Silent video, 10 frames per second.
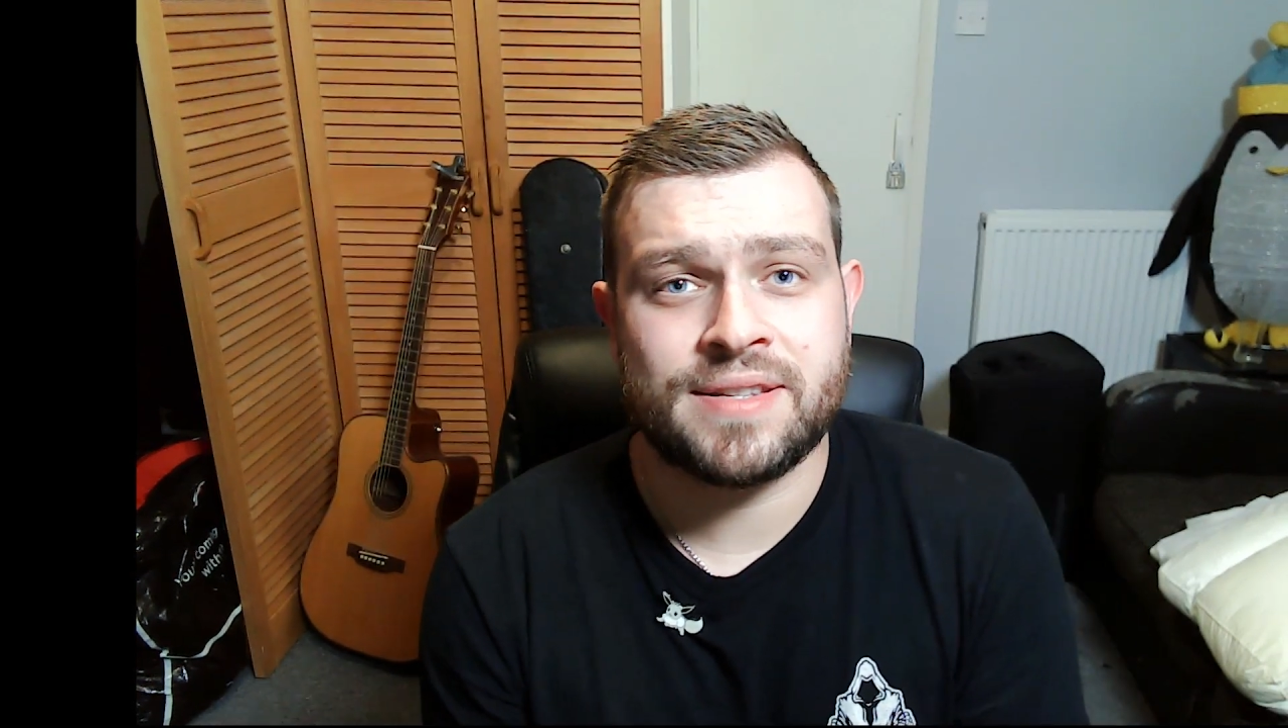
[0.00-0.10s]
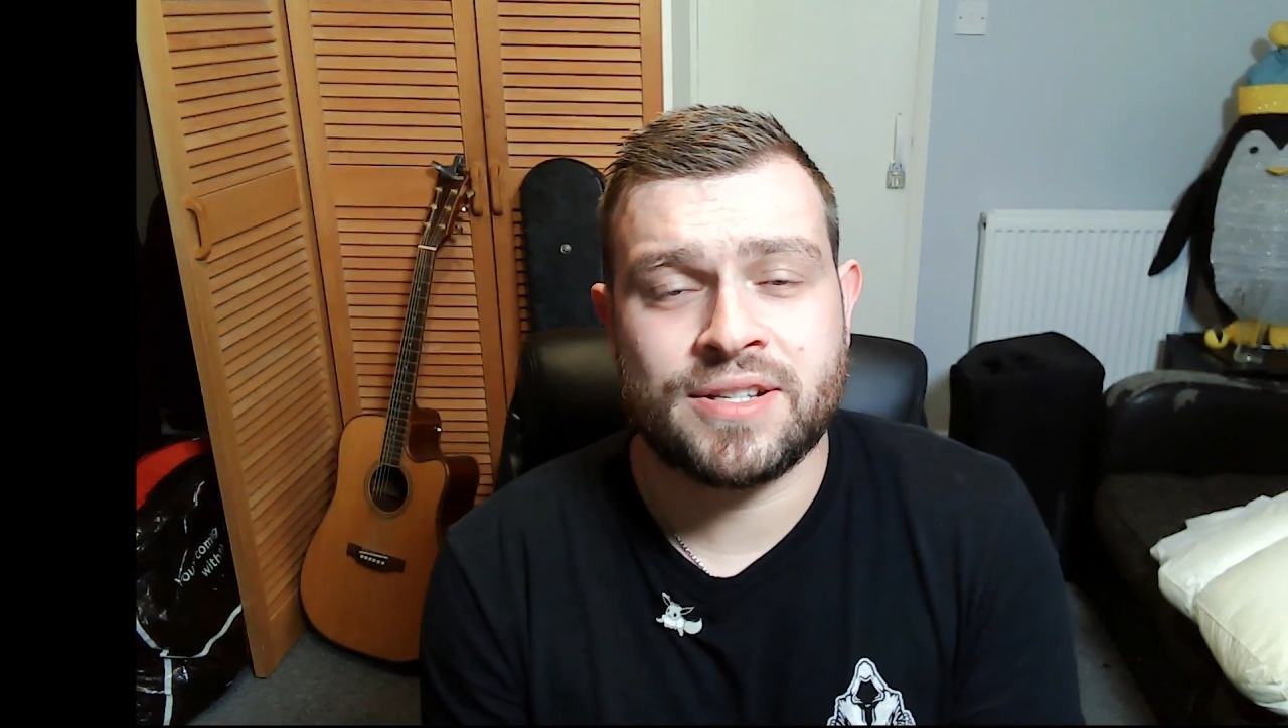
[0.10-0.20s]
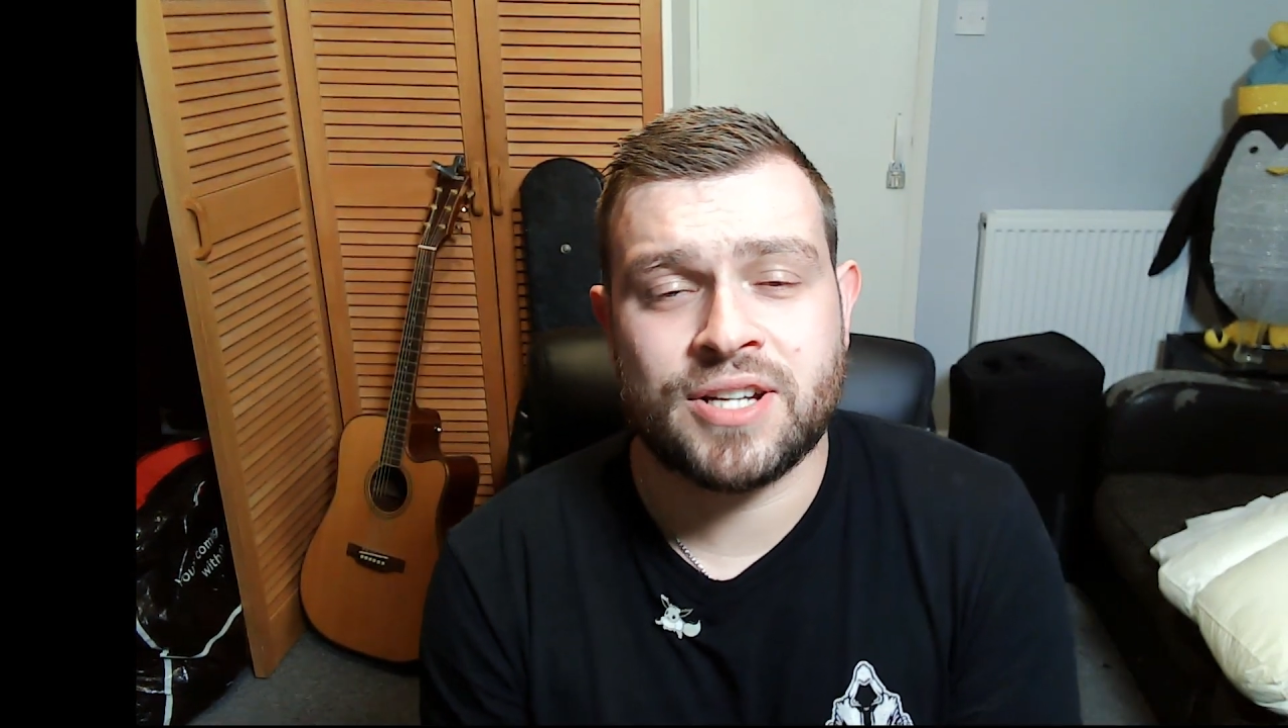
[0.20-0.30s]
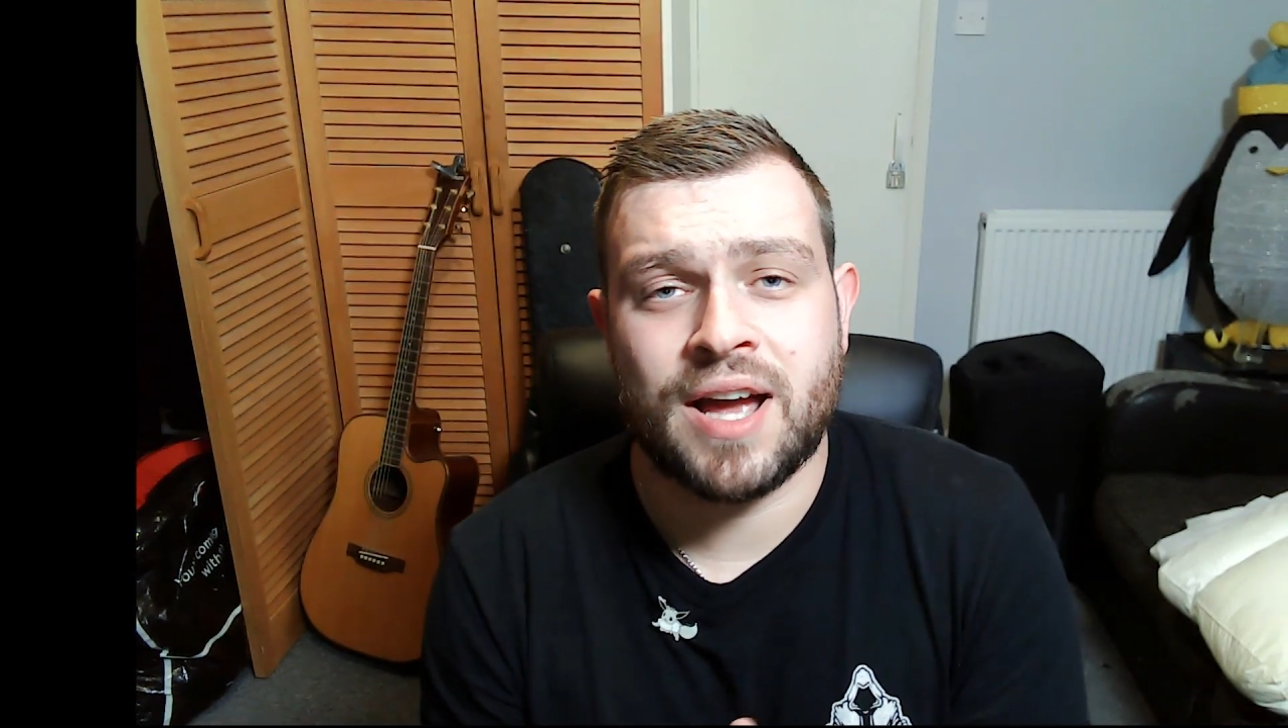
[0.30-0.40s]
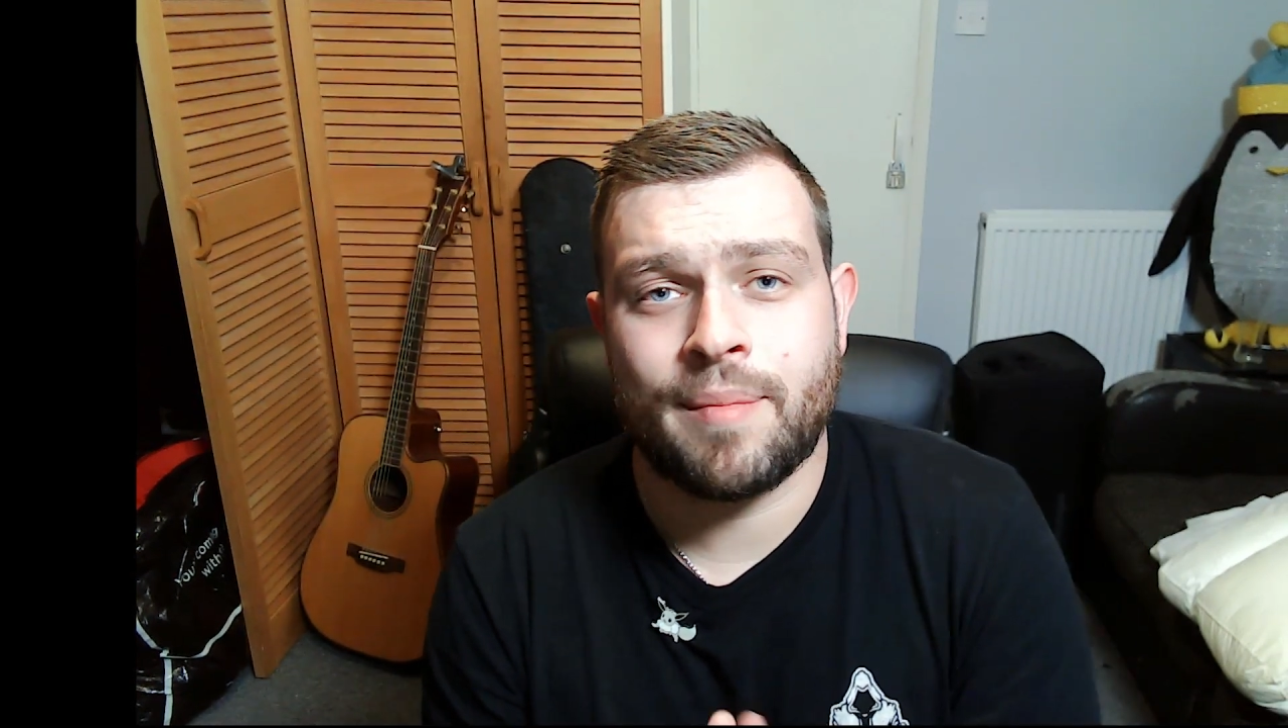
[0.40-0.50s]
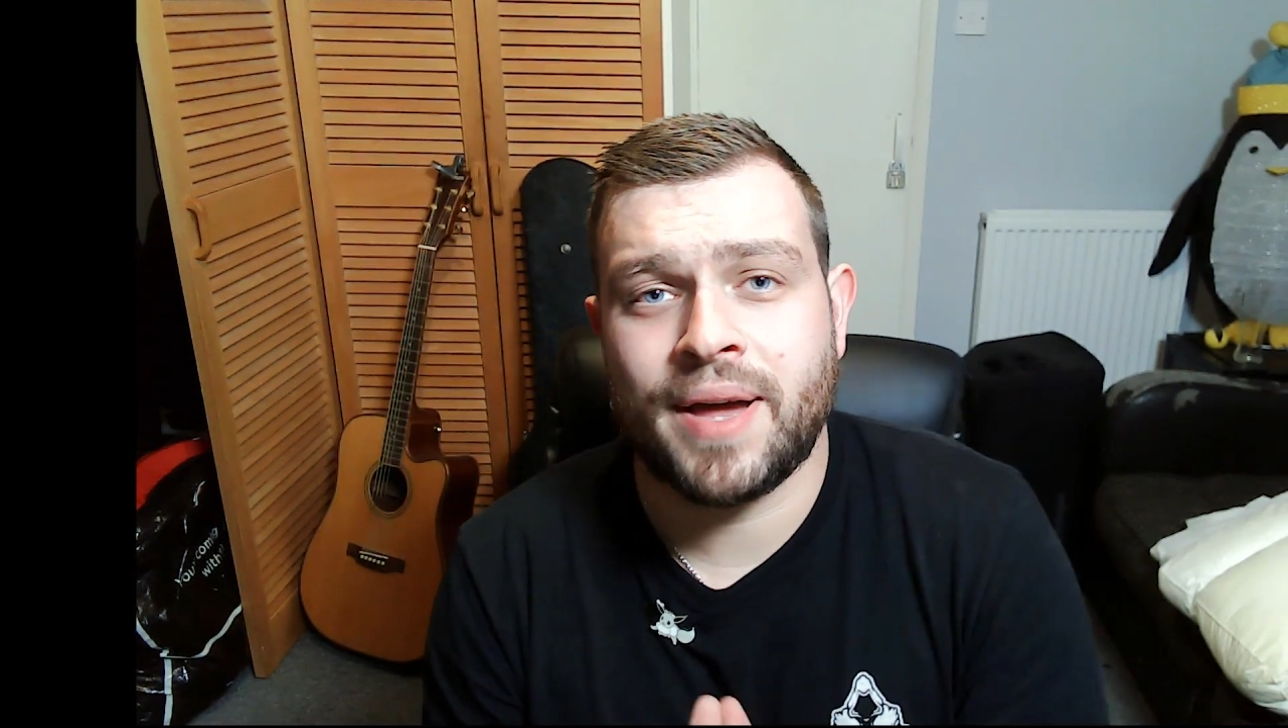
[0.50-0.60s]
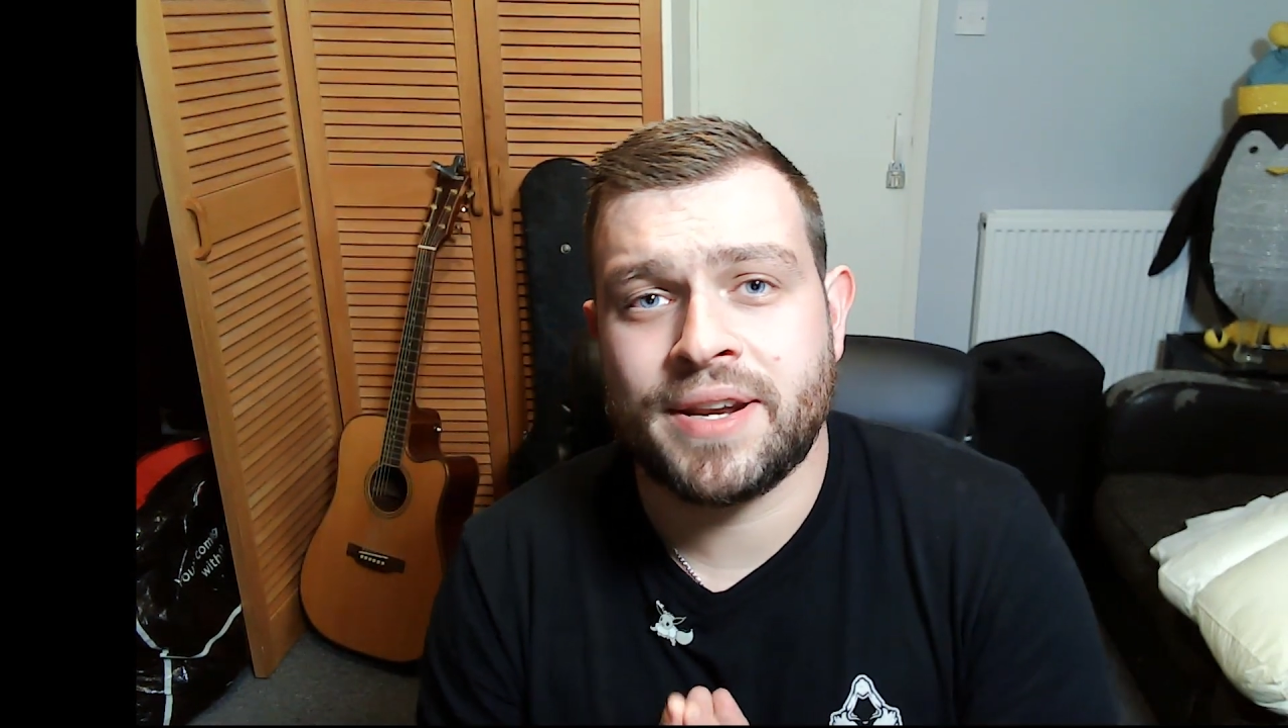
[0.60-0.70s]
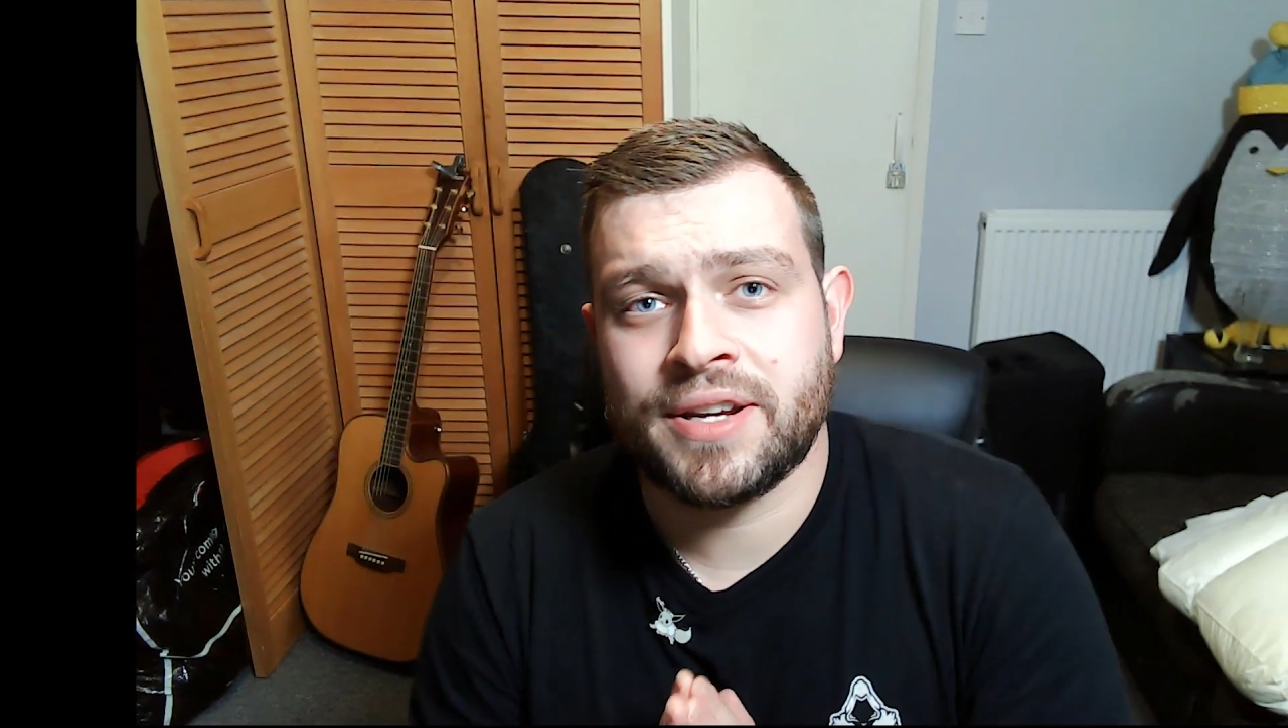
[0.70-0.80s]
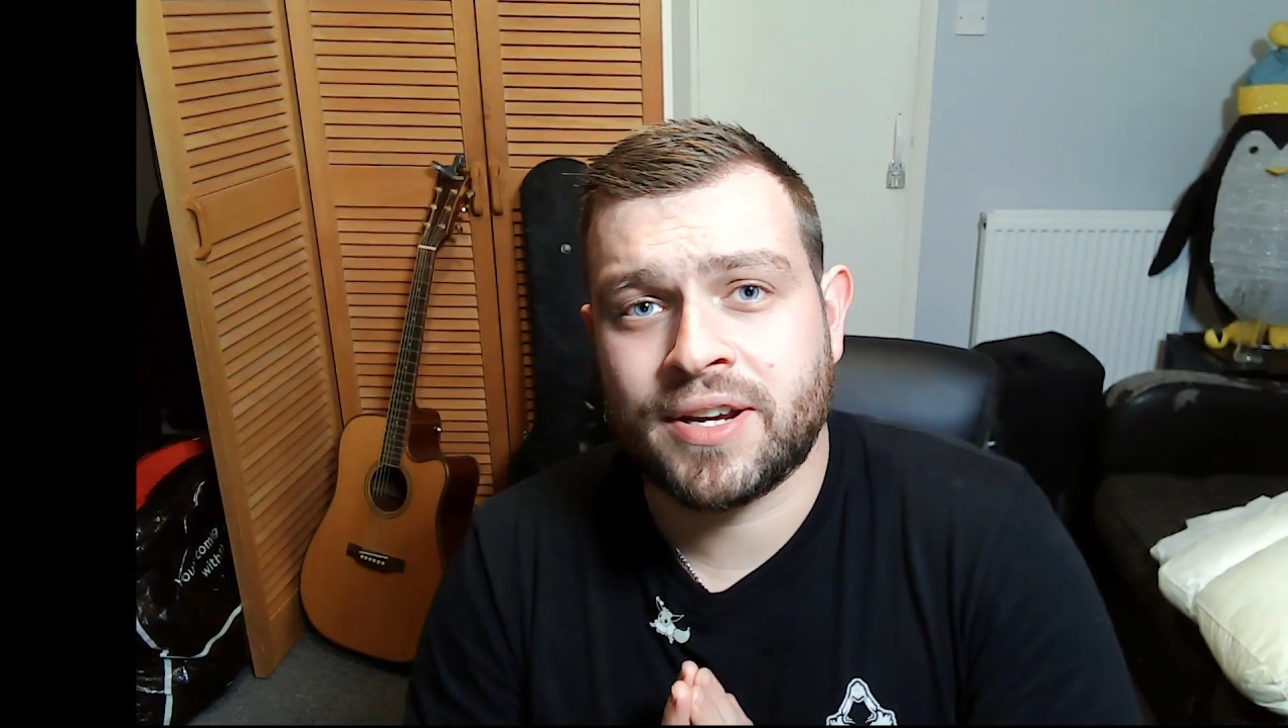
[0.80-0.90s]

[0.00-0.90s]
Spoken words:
Charmander